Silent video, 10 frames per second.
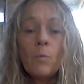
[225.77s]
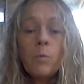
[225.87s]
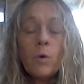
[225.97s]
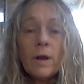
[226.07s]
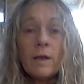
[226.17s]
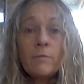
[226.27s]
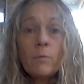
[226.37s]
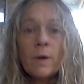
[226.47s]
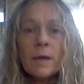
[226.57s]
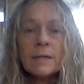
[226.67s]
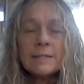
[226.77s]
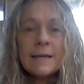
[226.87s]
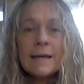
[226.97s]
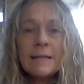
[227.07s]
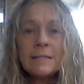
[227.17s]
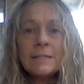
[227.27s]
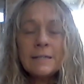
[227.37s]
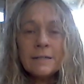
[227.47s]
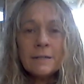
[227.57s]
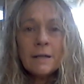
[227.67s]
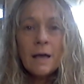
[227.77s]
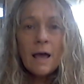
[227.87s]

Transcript: whatever we're contained in